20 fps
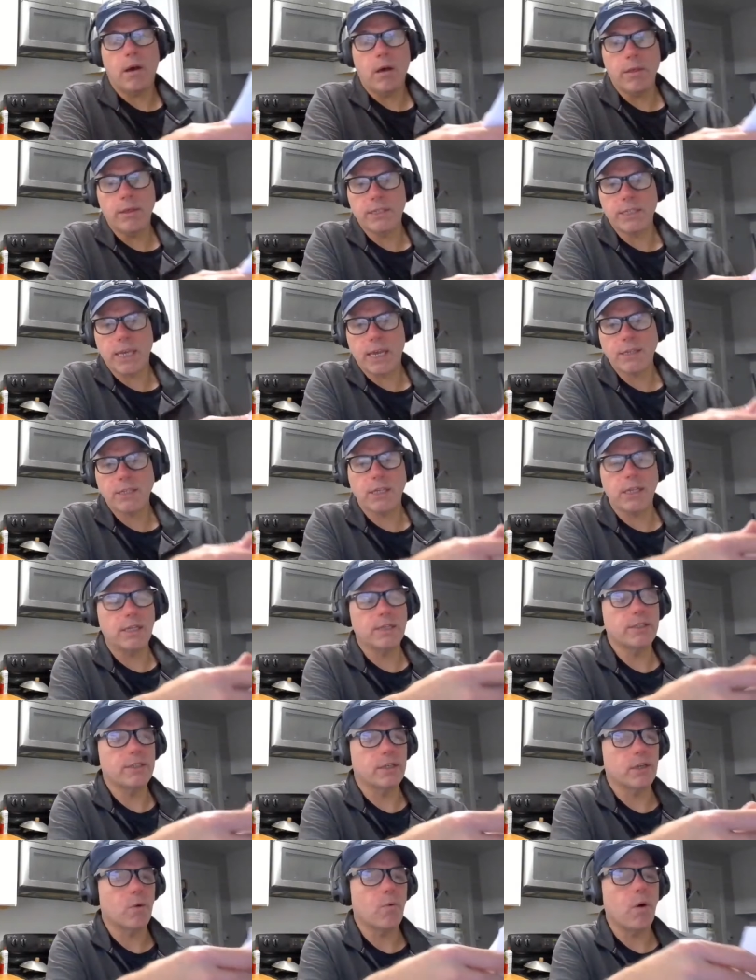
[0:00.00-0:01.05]
all this
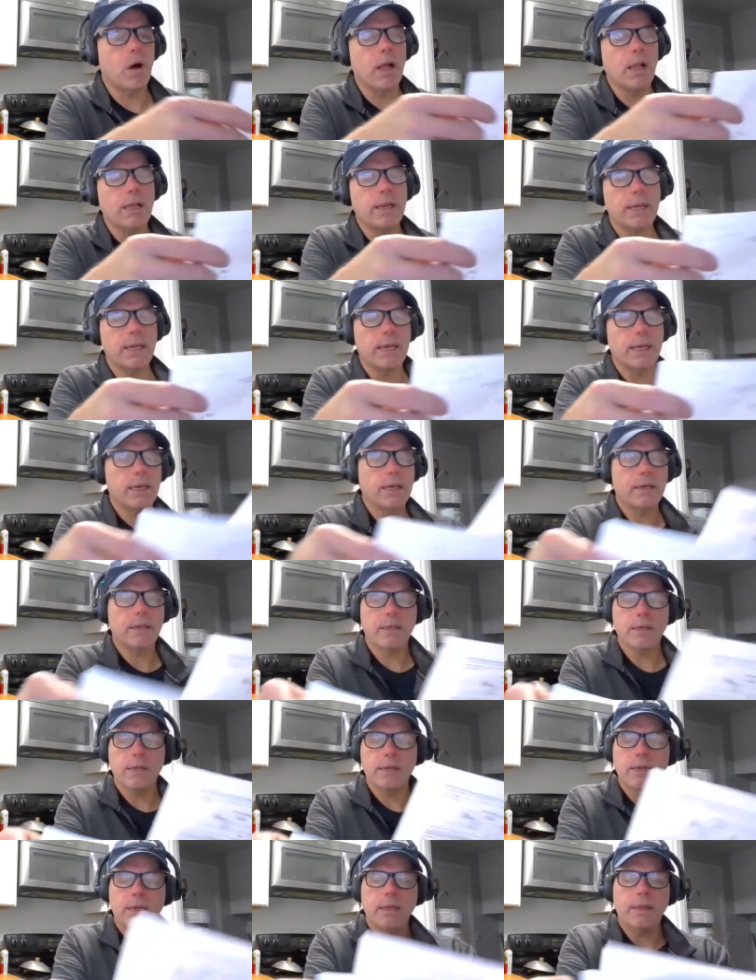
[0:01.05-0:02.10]
excellence and quality,
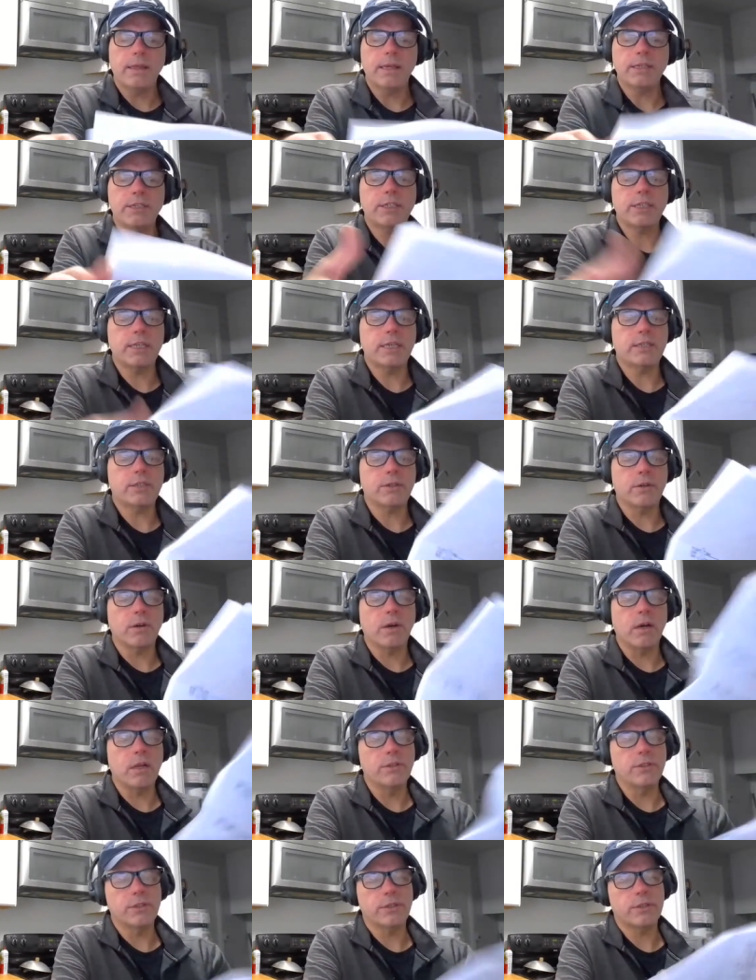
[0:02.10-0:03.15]
these sheets are
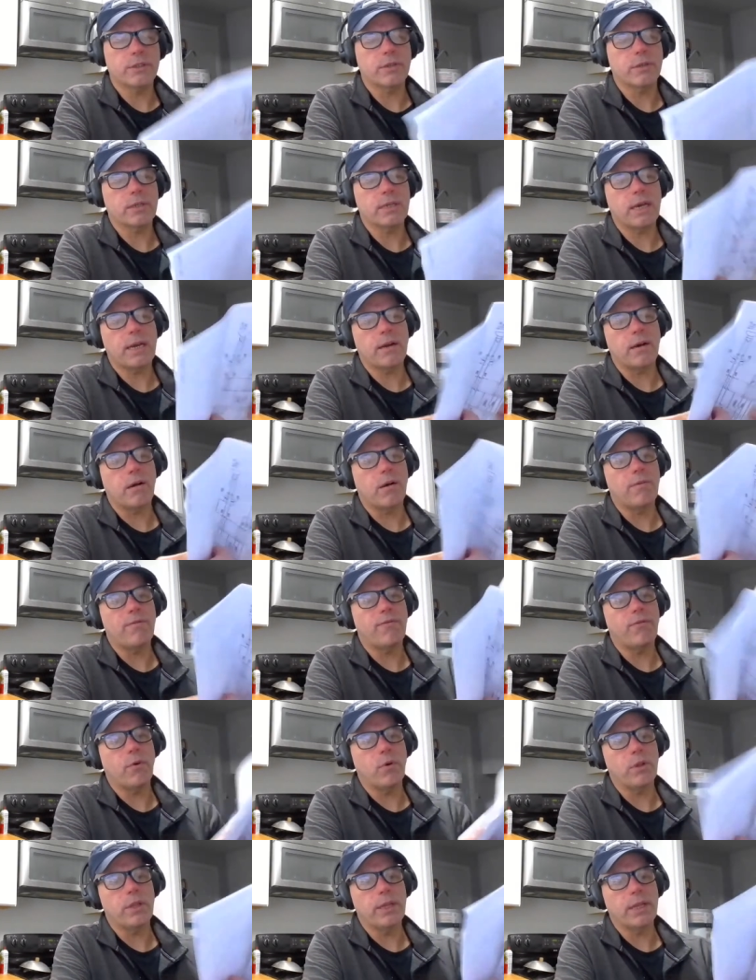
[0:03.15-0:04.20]
all they're kind of all
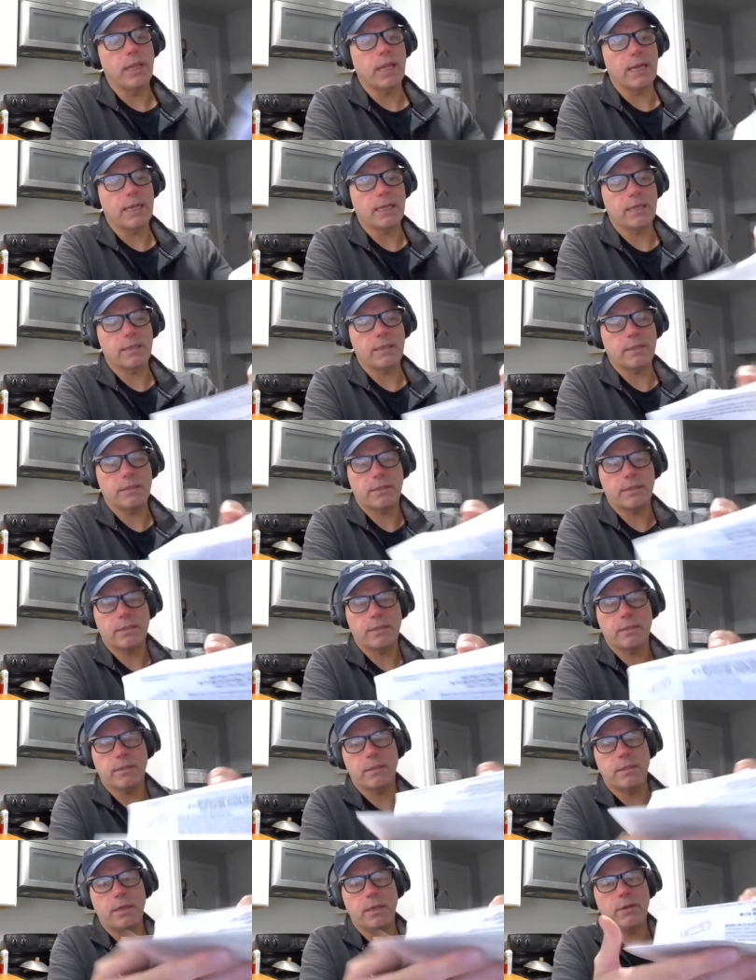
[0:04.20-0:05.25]
folded like,
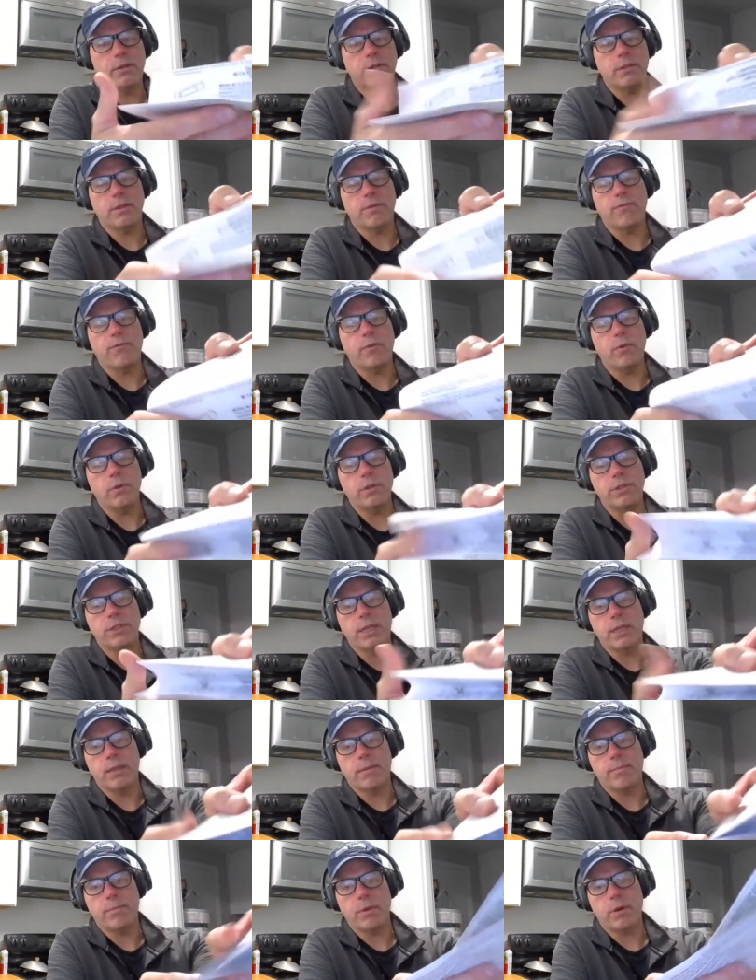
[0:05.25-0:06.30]
here's the folds
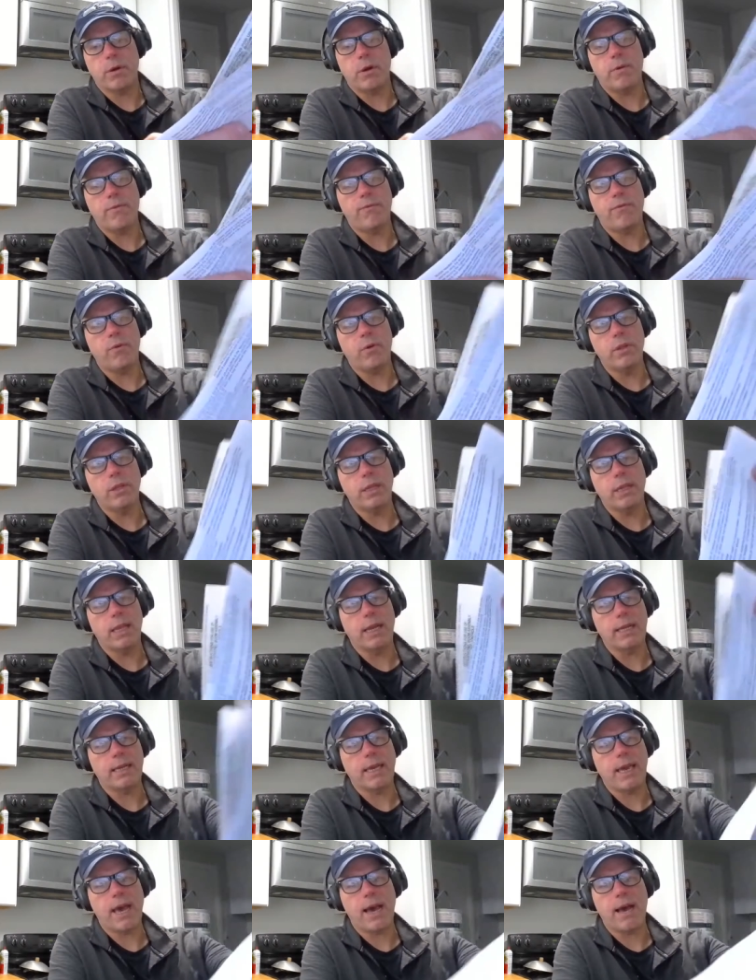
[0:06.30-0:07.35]
in them. They're all folded
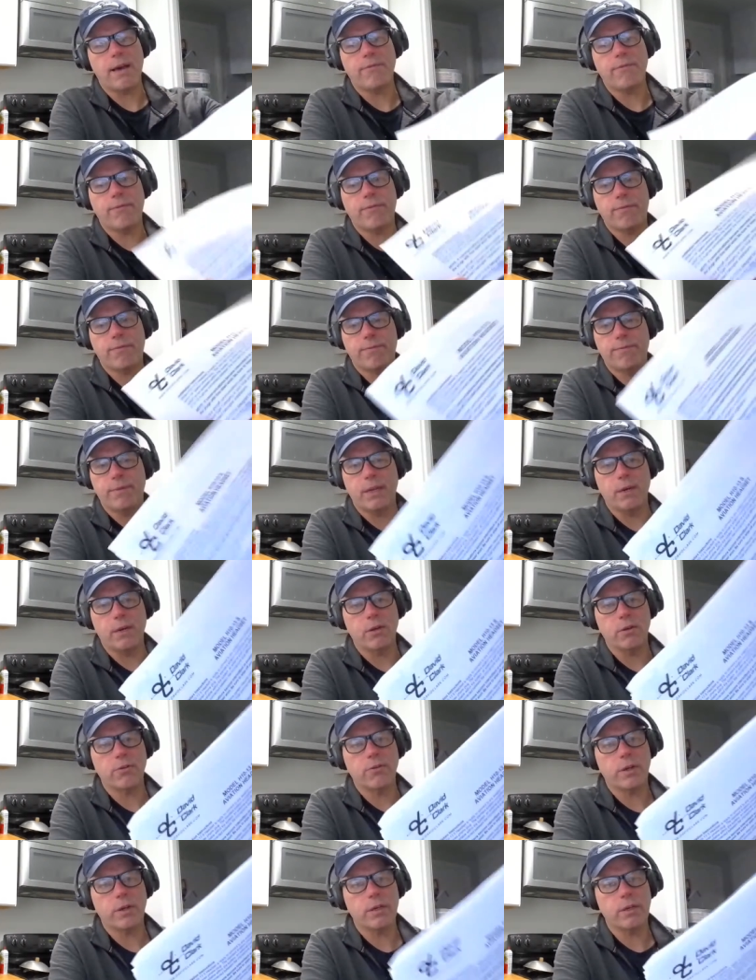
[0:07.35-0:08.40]
like half,
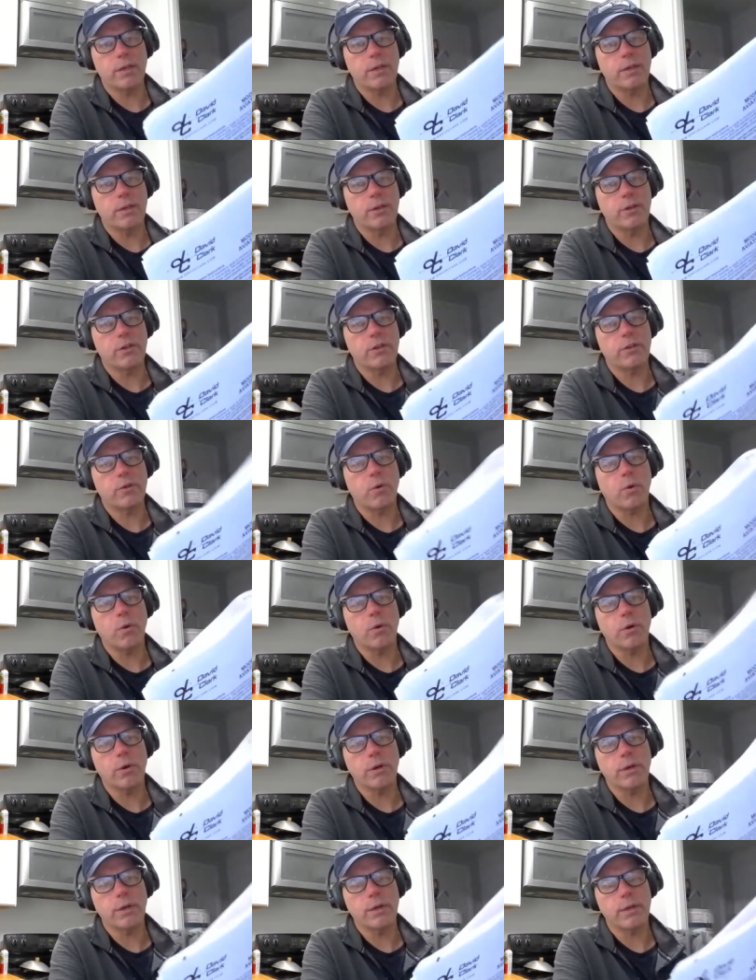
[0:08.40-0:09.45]
crooked and
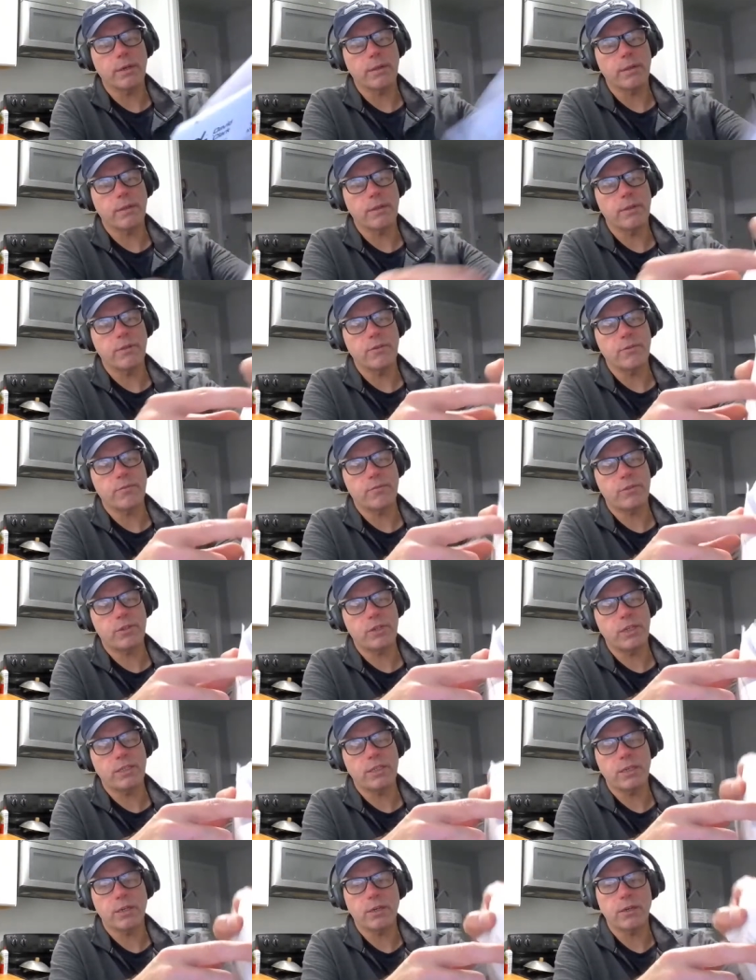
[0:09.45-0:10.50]
torn. And these
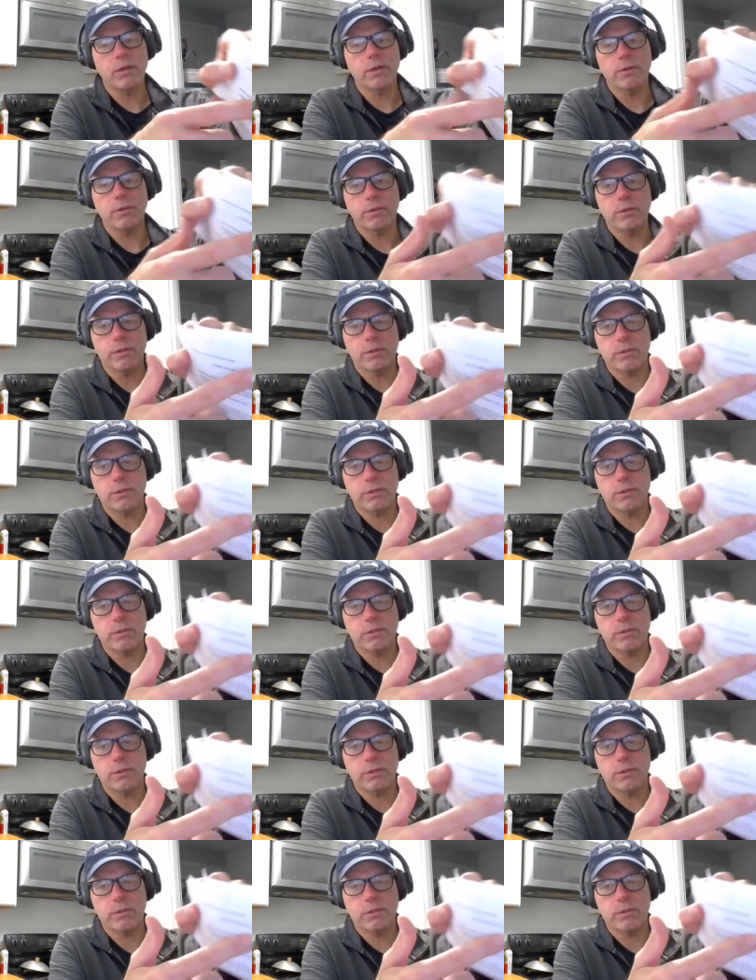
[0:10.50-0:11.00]
sheets here are